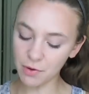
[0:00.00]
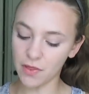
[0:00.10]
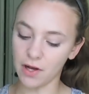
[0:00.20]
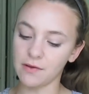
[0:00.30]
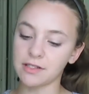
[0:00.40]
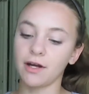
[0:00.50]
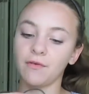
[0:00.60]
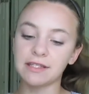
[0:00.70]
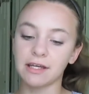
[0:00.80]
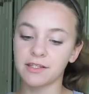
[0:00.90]
with those, I
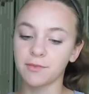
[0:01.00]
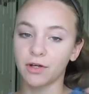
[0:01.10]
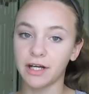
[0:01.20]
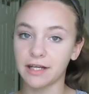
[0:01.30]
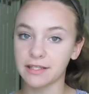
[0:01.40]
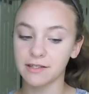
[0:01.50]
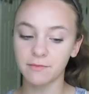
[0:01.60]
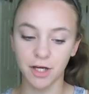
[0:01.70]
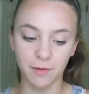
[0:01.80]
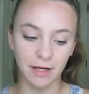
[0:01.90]
always like to bring
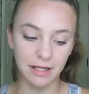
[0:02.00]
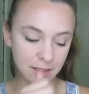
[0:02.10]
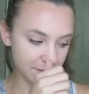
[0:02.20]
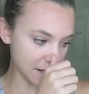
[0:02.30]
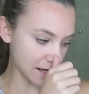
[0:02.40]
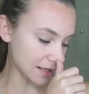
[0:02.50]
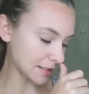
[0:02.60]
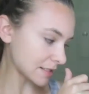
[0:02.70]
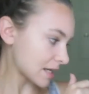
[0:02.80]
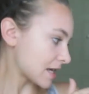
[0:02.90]
some earbuds
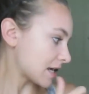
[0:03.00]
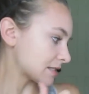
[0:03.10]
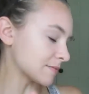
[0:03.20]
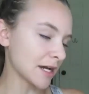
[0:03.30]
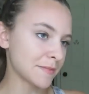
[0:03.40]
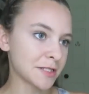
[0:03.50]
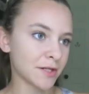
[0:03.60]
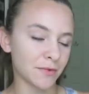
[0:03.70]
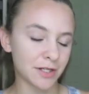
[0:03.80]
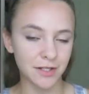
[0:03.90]
because sometimes you
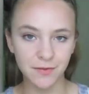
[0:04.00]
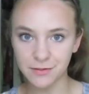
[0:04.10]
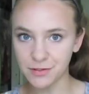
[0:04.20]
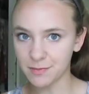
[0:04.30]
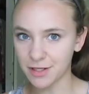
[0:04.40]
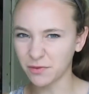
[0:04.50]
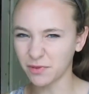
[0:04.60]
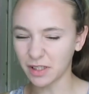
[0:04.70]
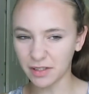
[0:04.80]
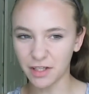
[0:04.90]
don't want to use those big
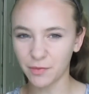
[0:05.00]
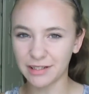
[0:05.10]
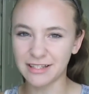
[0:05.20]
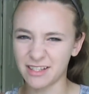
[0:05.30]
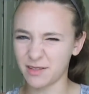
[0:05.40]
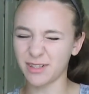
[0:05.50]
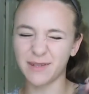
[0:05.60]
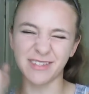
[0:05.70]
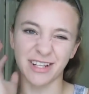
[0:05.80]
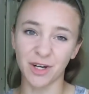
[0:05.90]
clunky ones and
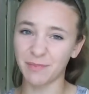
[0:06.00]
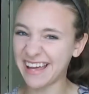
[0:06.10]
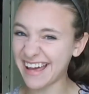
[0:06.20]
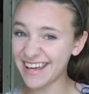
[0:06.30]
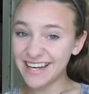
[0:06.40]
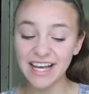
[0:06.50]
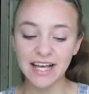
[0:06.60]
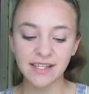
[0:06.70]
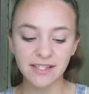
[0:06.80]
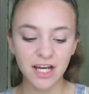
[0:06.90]
sometimes they hurt my head.
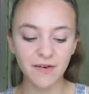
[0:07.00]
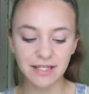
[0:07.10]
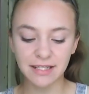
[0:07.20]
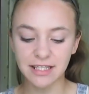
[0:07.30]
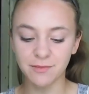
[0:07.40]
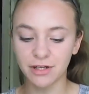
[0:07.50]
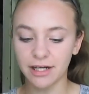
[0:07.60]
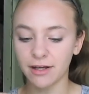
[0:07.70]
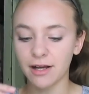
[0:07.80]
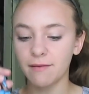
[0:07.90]
So I just like to
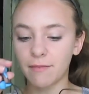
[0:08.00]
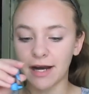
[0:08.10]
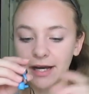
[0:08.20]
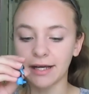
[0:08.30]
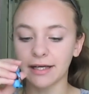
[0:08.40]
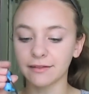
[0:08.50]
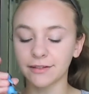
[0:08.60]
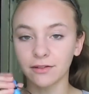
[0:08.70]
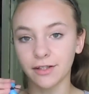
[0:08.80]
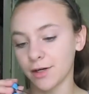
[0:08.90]
bring my
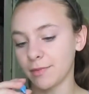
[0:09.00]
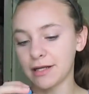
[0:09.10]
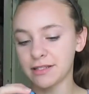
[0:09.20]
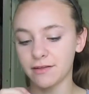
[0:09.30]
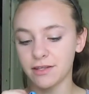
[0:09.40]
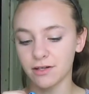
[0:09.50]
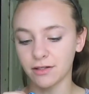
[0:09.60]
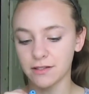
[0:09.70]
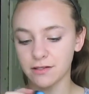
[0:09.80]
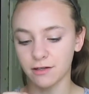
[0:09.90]
little earbuds and these
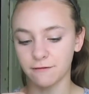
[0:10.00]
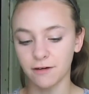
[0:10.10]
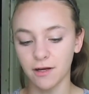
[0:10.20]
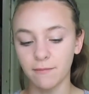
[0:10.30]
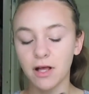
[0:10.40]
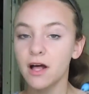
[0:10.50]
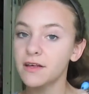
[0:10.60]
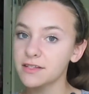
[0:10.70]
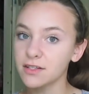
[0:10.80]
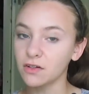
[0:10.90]
ones are from
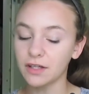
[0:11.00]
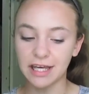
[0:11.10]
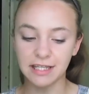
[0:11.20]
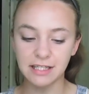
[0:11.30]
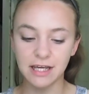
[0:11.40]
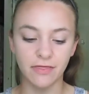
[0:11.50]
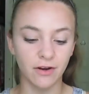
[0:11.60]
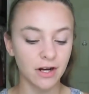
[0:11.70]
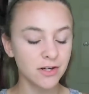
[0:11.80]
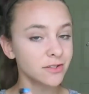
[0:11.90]
Skullcandy and
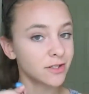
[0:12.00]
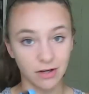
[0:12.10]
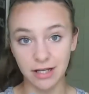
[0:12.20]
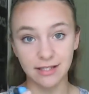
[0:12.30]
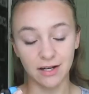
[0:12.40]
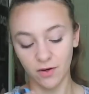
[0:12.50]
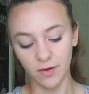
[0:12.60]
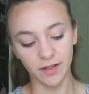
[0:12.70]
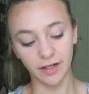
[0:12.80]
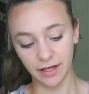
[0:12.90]
they're actually great sound
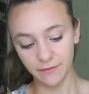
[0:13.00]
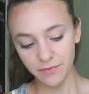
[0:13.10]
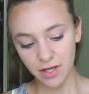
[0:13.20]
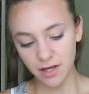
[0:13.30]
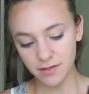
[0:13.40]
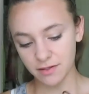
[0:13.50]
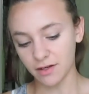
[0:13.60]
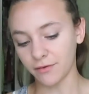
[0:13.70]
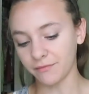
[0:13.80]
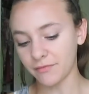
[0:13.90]
quality.
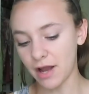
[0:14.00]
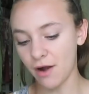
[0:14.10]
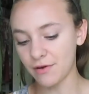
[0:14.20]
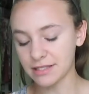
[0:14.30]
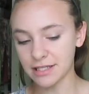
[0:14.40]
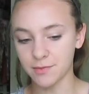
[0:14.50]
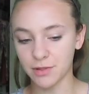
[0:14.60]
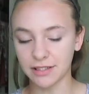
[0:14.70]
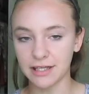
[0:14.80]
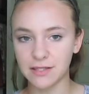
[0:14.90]
So I always like to
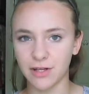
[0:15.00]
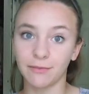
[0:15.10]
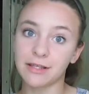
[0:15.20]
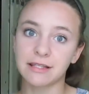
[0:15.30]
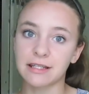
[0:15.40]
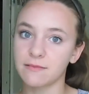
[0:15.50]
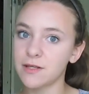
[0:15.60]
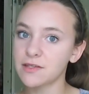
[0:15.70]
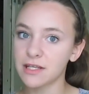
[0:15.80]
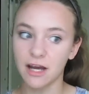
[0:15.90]
bring these when I'm listening to
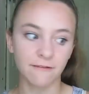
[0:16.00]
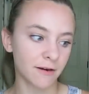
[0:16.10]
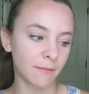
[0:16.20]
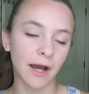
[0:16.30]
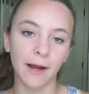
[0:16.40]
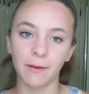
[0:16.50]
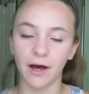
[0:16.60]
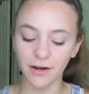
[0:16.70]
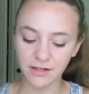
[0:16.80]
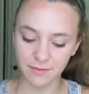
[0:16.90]
music from my iPod or